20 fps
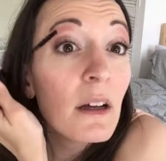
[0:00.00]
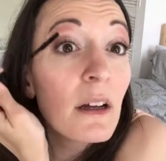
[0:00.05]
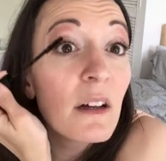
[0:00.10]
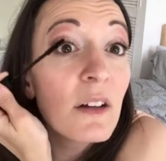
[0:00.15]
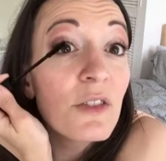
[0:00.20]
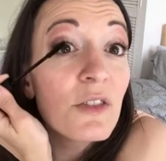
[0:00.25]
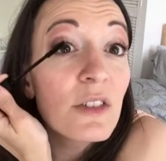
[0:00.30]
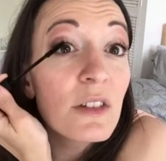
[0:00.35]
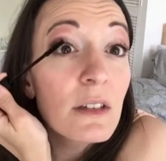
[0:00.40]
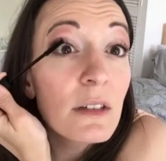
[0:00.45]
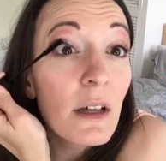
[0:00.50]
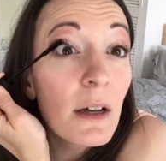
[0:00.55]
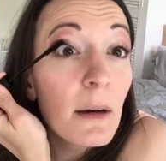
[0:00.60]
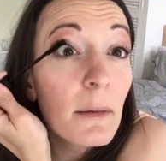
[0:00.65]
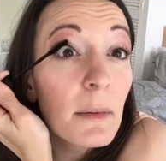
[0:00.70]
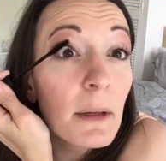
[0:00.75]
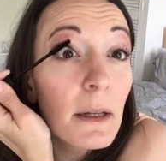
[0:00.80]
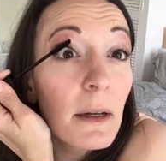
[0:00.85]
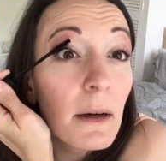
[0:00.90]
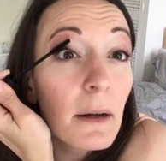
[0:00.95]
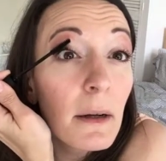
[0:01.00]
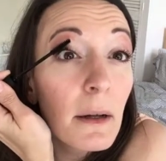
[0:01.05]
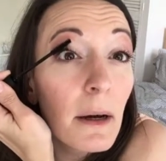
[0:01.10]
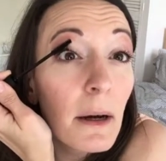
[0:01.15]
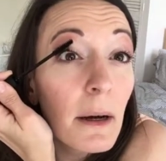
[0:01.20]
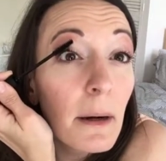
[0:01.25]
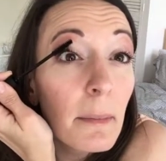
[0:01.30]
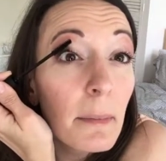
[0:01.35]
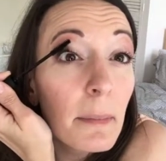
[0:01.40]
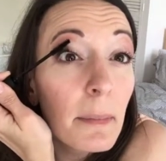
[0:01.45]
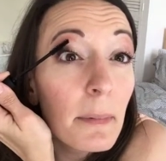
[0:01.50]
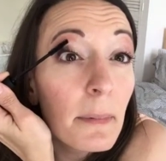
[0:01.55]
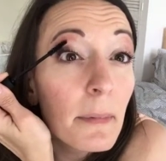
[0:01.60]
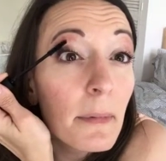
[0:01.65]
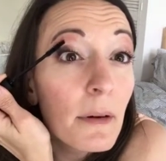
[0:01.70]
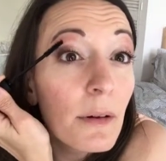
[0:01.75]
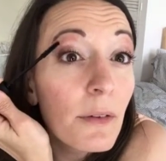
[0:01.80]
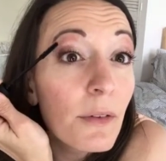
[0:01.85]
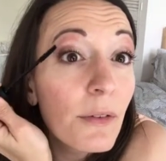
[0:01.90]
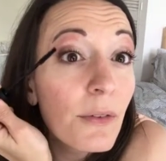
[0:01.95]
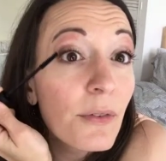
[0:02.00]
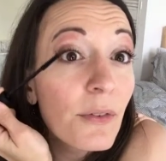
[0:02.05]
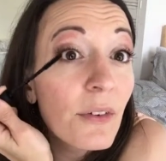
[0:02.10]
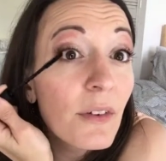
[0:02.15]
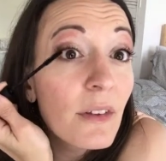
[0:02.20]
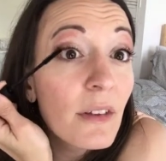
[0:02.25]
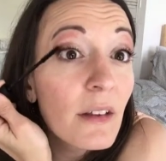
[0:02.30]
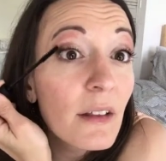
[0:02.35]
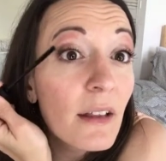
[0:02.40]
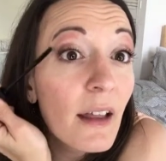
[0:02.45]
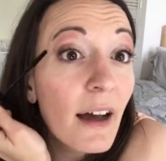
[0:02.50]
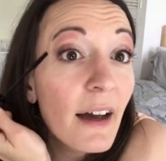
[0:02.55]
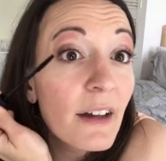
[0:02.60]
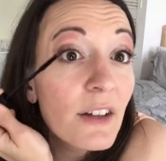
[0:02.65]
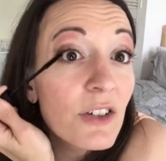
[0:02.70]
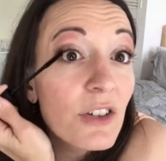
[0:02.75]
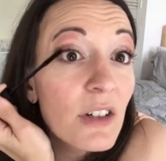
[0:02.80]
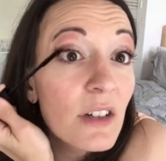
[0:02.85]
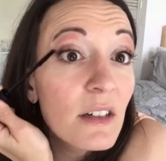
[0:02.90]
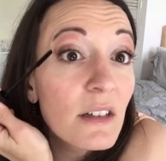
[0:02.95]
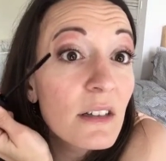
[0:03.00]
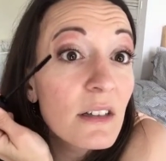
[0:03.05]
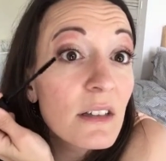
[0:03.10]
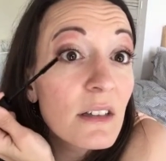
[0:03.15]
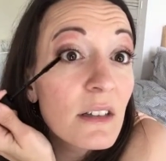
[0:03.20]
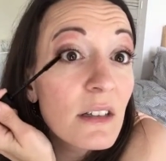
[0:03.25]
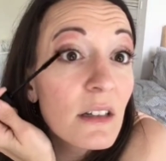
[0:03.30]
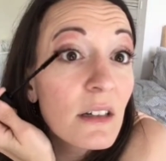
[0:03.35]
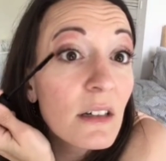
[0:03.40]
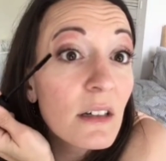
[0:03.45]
And just coming on up through the lashes.